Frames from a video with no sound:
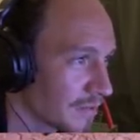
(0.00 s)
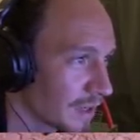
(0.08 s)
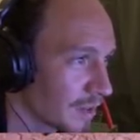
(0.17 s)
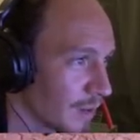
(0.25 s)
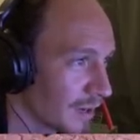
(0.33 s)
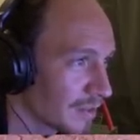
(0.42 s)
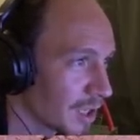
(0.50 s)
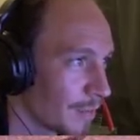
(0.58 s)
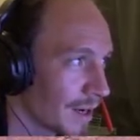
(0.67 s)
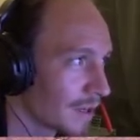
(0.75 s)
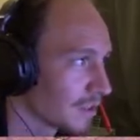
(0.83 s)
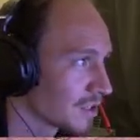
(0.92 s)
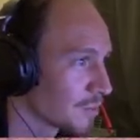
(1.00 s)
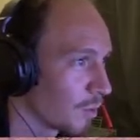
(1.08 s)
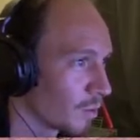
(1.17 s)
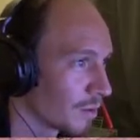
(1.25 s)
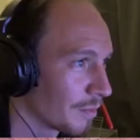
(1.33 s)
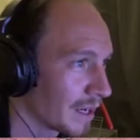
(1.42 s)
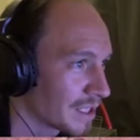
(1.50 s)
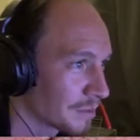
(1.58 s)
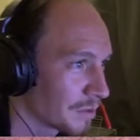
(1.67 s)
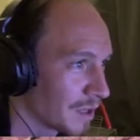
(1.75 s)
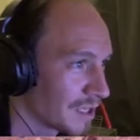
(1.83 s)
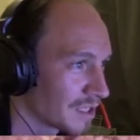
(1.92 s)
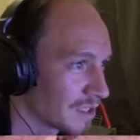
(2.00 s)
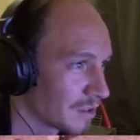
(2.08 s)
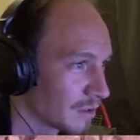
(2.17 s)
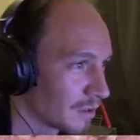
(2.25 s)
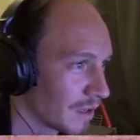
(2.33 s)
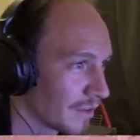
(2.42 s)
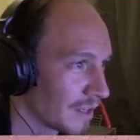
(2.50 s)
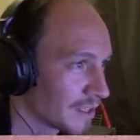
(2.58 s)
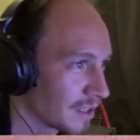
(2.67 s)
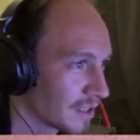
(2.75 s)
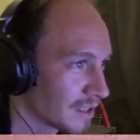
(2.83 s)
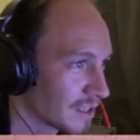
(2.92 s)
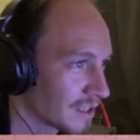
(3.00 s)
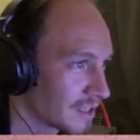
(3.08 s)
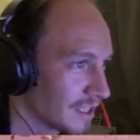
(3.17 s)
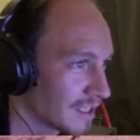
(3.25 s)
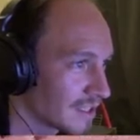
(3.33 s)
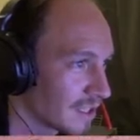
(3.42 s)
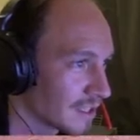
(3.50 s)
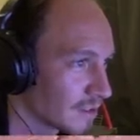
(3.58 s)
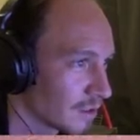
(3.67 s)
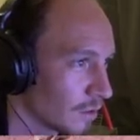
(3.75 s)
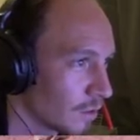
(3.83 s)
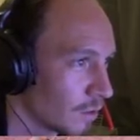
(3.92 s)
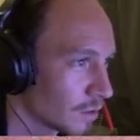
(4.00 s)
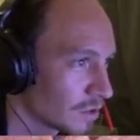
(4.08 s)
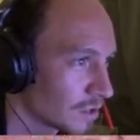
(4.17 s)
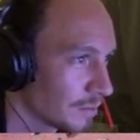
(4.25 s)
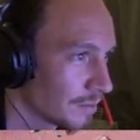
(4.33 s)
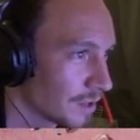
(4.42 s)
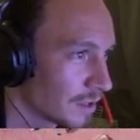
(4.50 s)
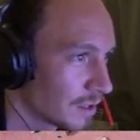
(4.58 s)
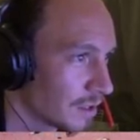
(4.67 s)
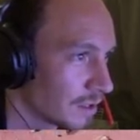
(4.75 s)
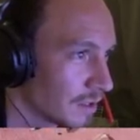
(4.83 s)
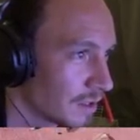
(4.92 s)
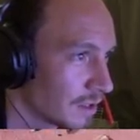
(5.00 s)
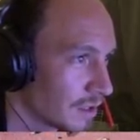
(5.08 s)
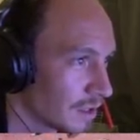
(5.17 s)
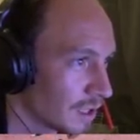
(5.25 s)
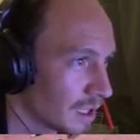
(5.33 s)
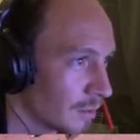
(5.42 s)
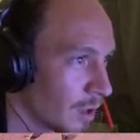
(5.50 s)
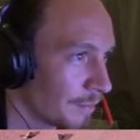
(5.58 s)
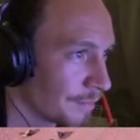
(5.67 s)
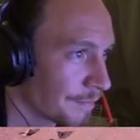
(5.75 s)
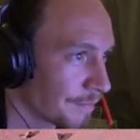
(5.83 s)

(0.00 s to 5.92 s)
In fact, I might have to go back on Spore and make some creatures that look like these guys, because these guys look awesome. Come on.